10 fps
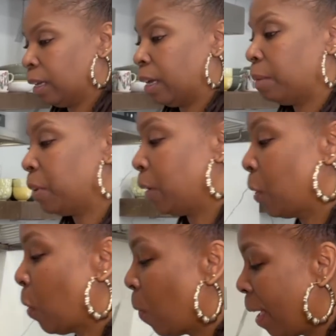I'm
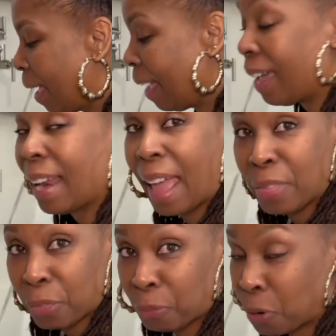gonna go ahead
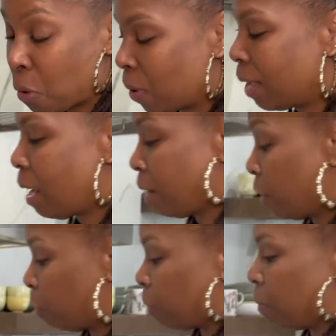and throw in
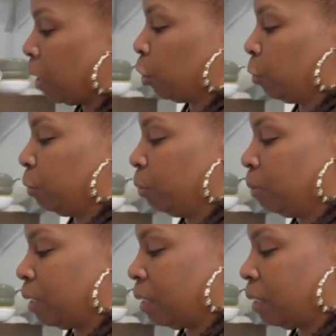those mushrooms.